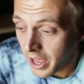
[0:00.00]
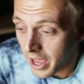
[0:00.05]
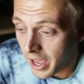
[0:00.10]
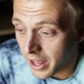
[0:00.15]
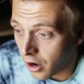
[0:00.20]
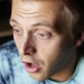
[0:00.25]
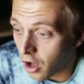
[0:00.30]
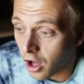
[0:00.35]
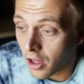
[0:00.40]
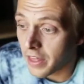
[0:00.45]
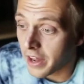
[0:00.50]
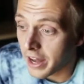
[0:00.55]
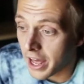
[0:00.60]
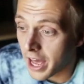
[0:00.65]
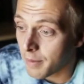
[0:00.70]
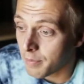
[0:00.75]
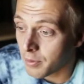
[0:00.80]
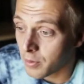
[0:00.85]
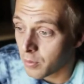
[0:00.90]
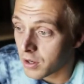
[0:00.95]
and all that
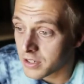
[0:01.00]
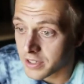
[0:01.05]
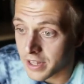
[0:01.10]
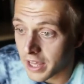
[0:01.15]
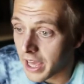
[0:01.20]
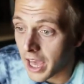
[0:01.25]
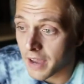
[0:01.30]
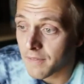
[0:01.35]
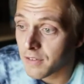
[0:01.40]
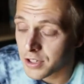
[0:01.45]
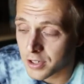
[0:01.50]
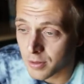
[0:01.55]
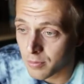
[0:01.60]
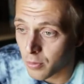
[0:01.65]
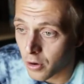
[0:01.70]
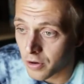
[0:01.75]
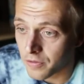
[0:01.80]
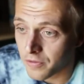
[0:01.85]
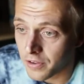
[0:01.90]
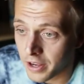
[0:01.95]
happened was they gave her some
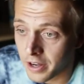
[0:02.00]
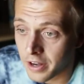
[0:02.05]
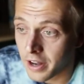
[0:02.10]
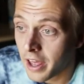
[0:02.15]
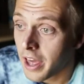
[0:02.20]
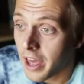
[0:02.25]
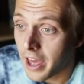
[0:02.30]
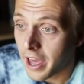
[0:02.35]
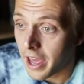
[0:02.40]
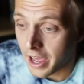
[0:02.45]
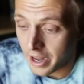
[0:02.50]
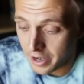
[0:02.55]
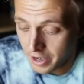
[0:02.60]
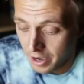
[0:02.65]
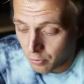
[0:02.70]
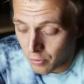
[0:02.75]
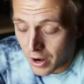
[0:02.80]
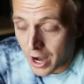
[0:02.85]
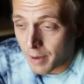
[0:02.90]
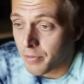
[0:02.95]
morphine
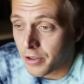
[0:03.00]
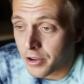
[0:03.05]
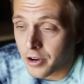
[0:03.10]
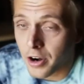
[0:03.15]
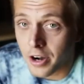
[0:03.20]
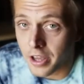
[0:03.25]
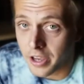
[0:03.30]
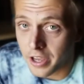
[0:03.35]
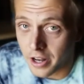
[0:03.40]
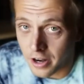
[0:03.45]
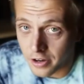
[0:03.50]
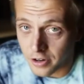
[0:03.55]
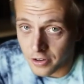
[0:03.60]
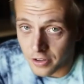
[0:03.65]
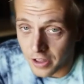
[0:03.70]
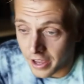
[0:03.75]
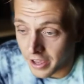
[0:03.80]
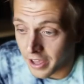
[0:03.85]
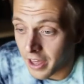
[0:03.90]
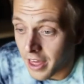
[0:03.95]
and wrapped the tourniquet on her leg.